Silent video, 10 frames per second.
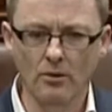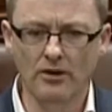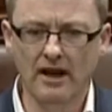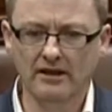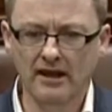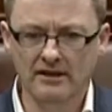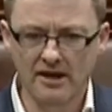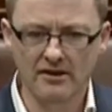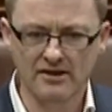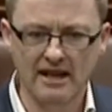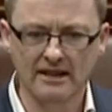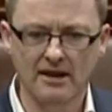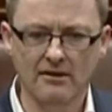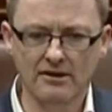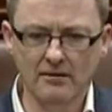that their
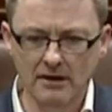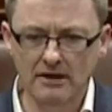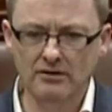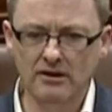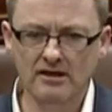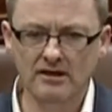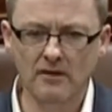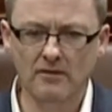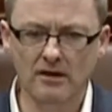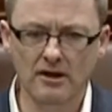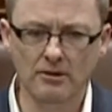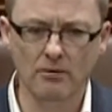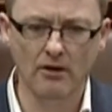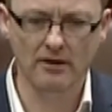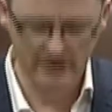secretaries are being treated differently to
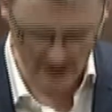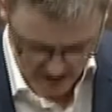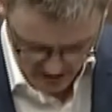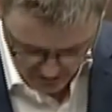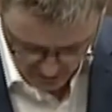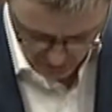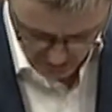others. So